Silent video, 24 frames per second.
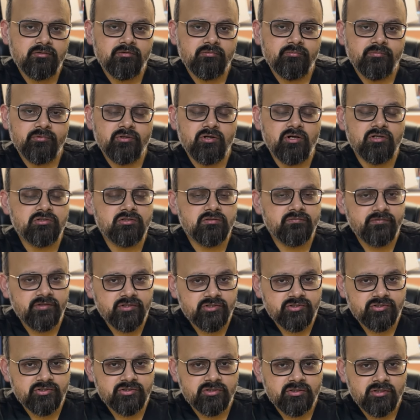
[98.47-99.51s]
because of
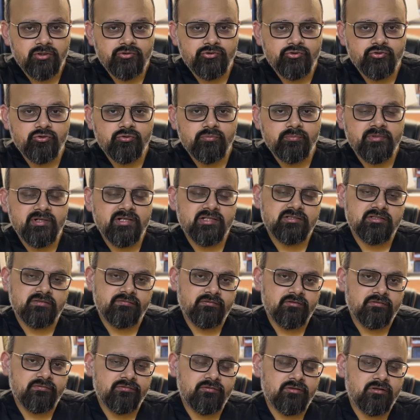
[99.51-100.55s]
which you may
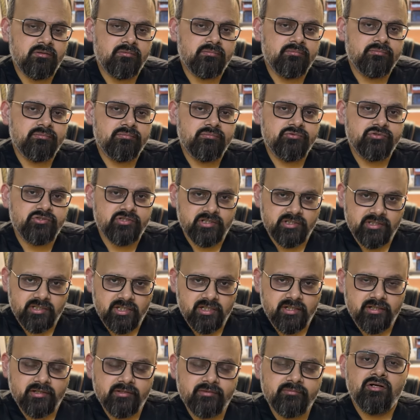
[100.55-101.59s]
suffer from
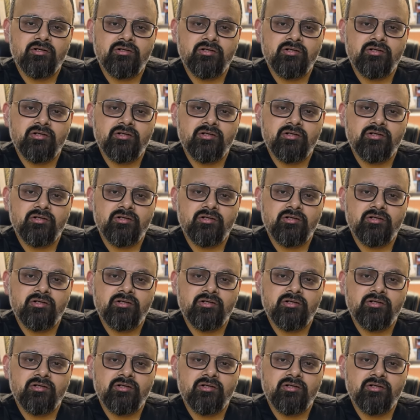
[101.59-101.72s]
GERD.